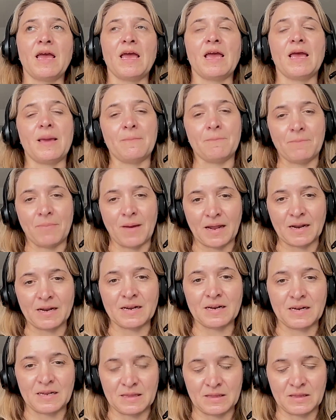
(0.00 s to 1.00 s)

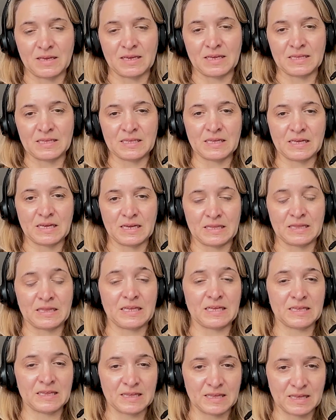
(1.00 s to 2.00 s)
embedded in
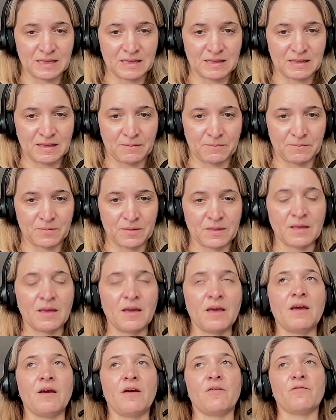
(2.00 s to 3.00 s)
these systems,
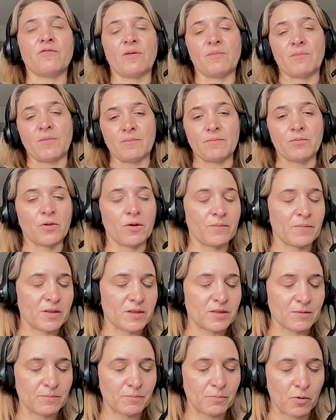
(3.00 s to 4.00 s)
from
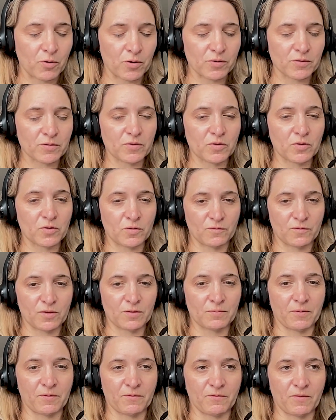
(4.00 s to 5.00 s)
employment support
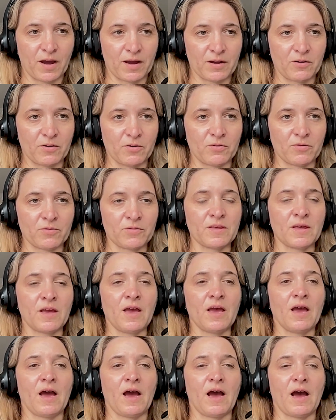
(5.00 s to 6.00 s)
service providers,
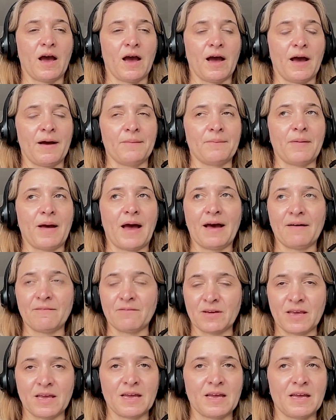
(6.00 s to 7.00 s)

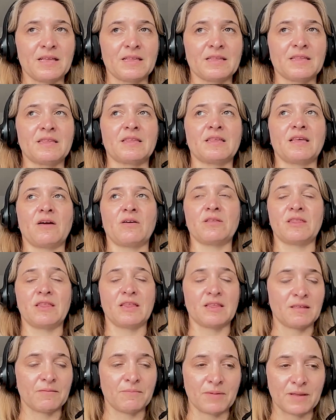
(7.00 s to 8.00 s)
advocates,
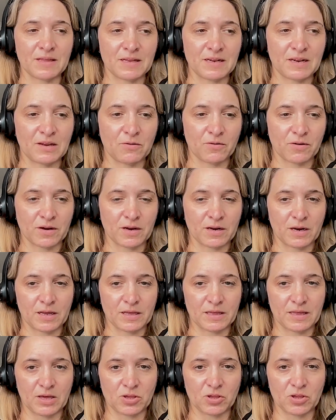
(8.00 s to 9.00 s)
disability
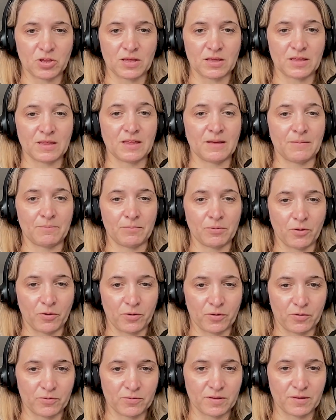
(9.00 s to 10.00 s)
organizations,
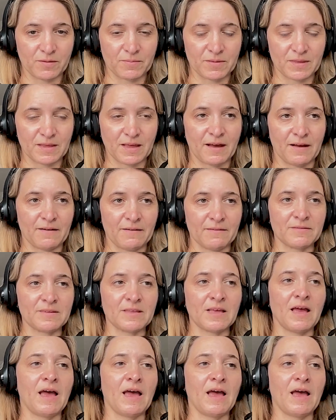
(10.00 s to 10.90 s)
employers themselves.